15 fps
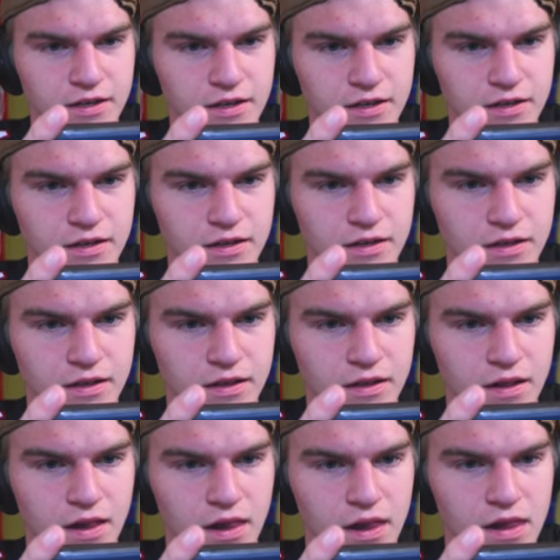
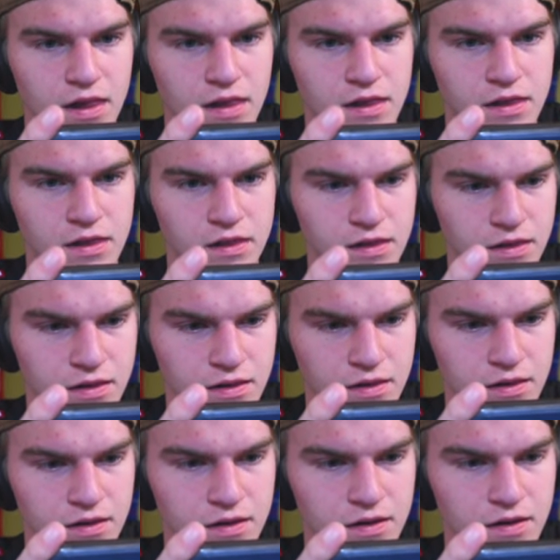
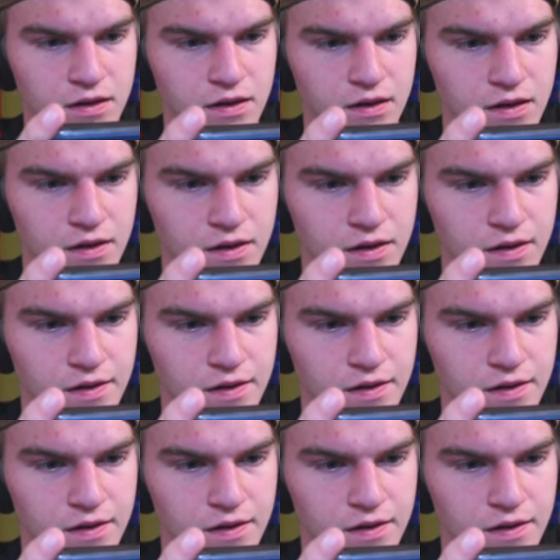(silence)